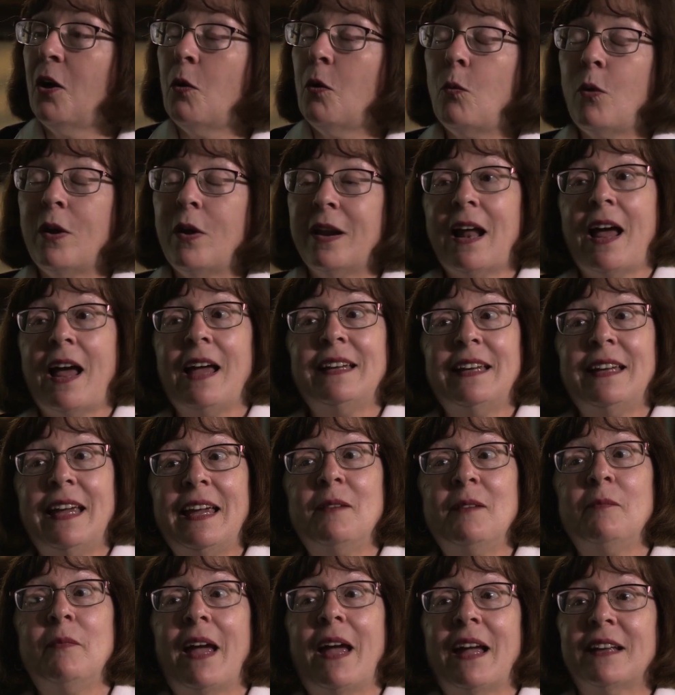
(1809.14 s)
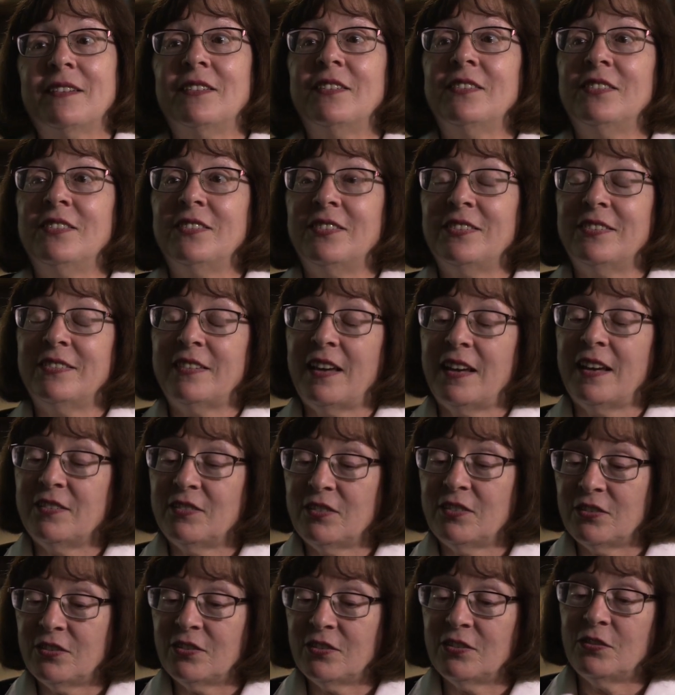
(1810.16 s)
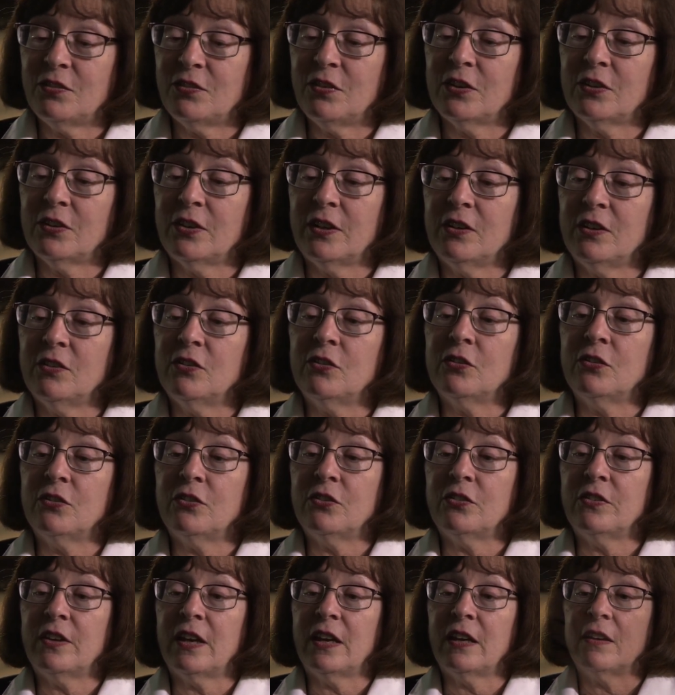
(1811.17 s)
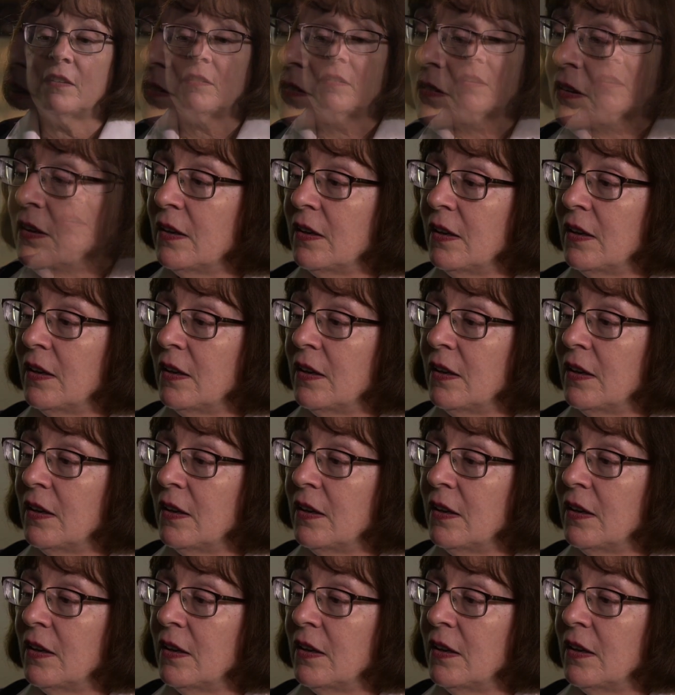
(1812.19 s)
When I came back to the States, this is very interesting.